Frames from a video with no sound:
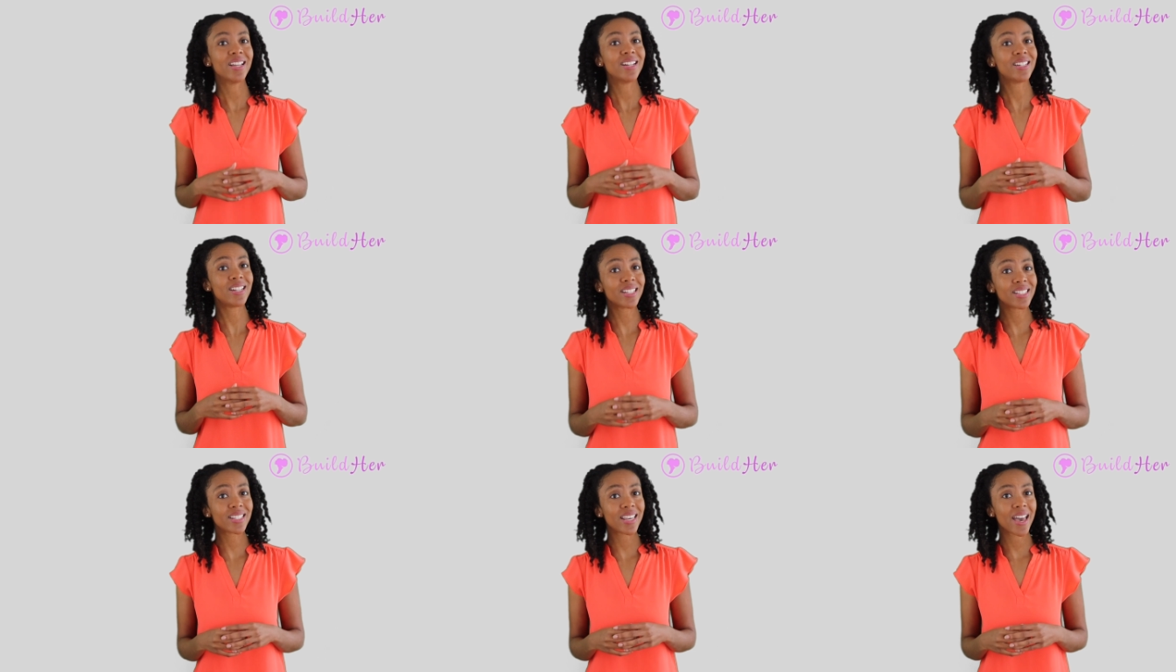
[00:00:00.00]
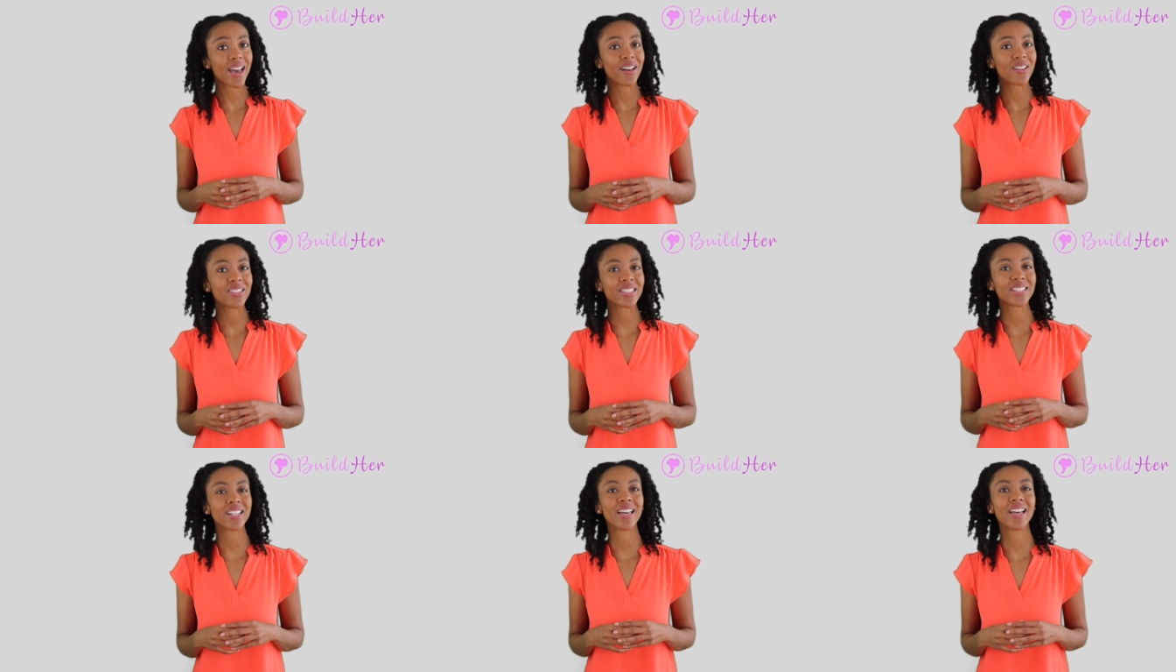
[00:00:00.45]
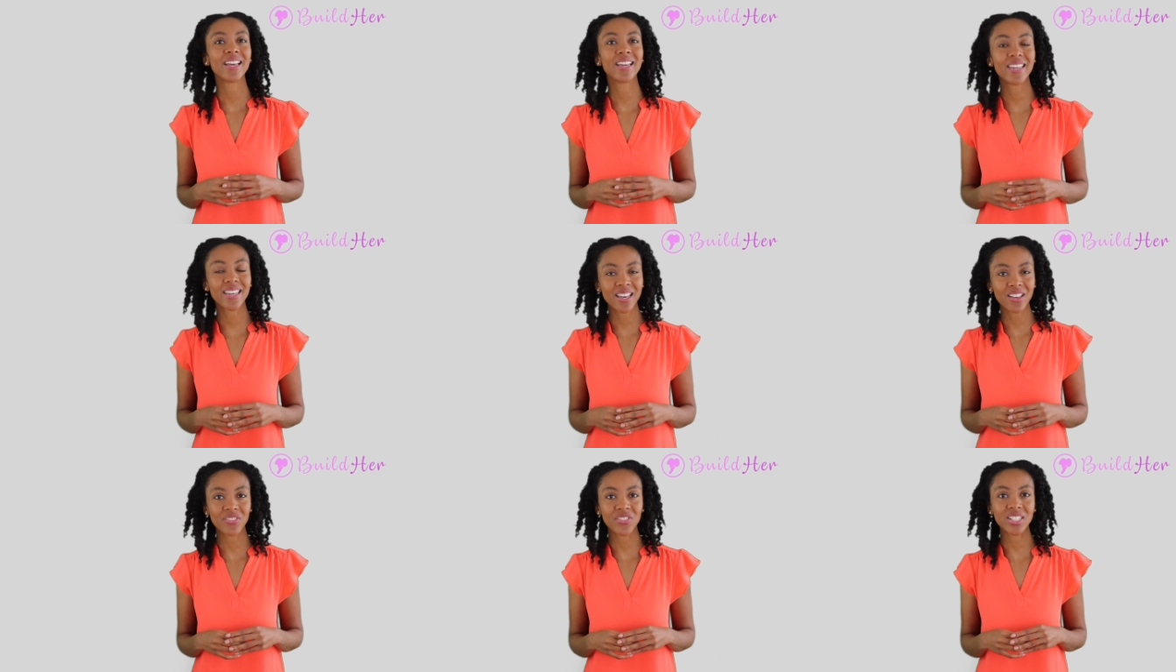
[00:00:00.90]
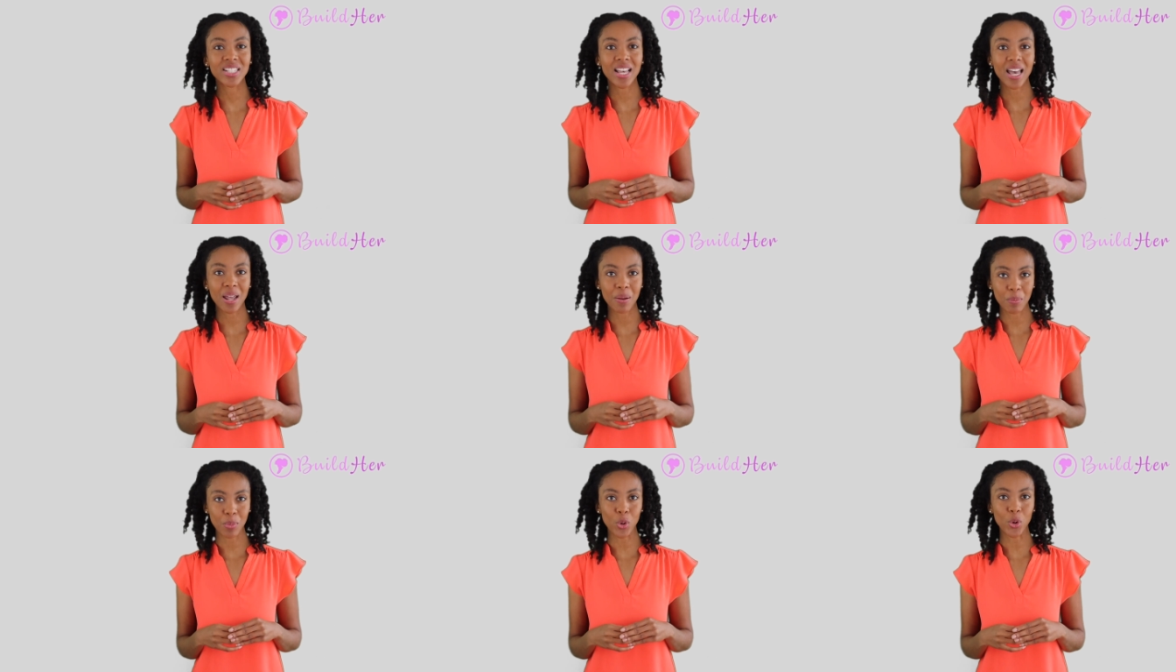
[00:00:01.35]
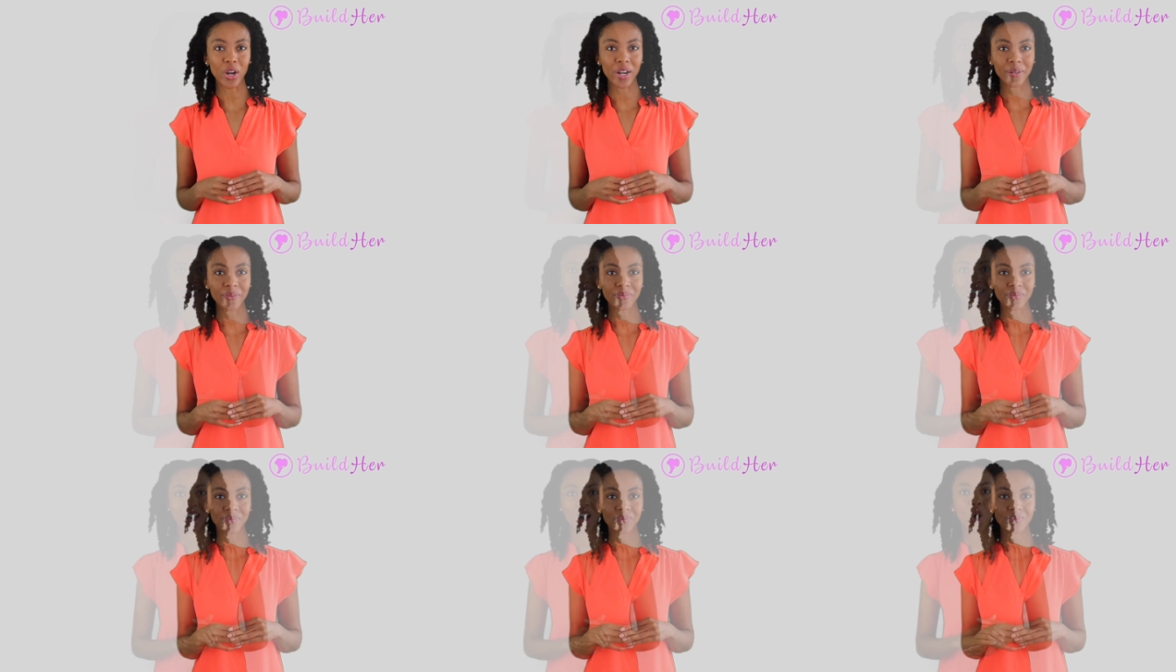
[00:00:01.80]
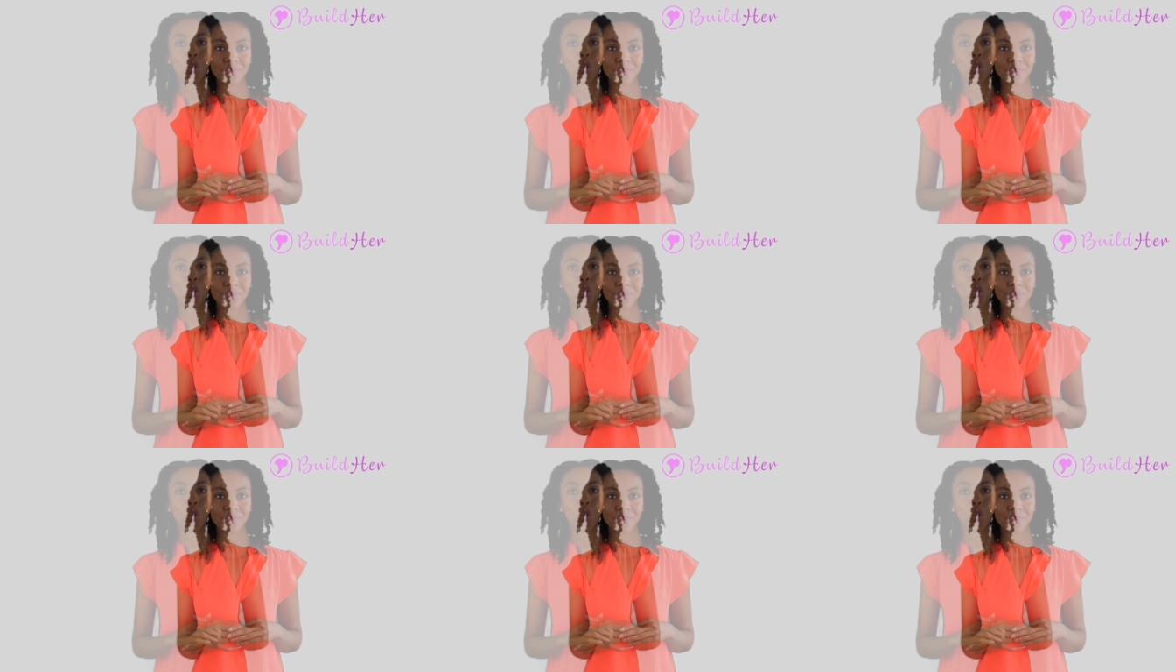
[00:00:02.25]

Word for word: discounts, gifts, and more.